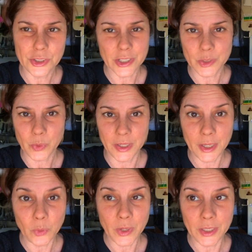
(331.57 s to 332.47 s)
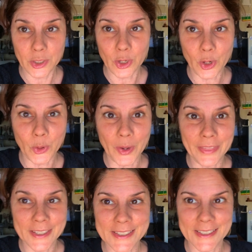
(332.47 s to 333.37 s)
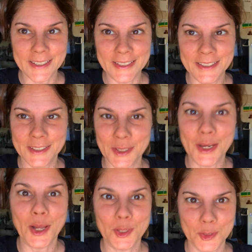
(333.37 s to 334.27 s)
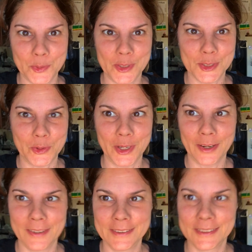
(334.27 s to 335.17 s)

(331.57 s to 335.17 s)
Just want to get ready to go on this thing. Now look what's going on.